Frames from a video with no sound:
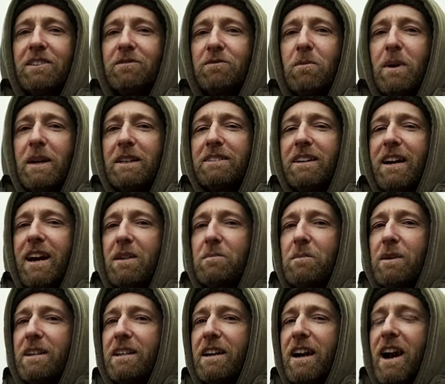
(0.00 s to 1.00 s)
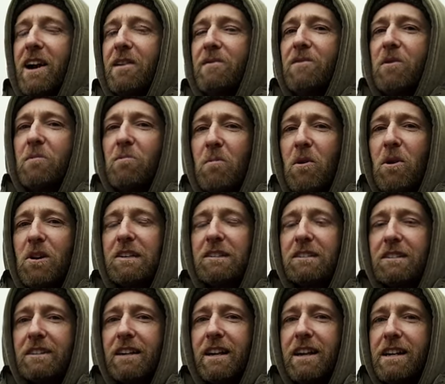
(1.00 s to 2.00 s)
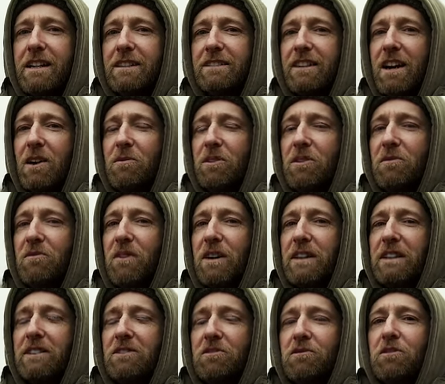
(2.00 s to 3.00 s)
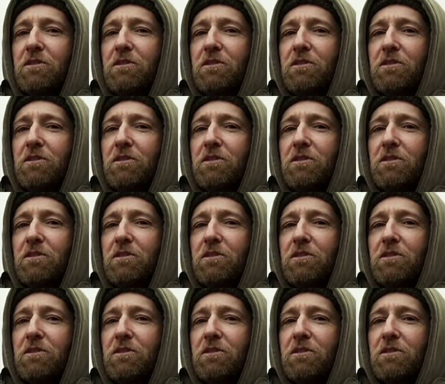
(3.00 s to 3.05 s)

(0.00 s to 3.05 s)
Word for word: it for my time here at Vermuyden Lake down at Fenland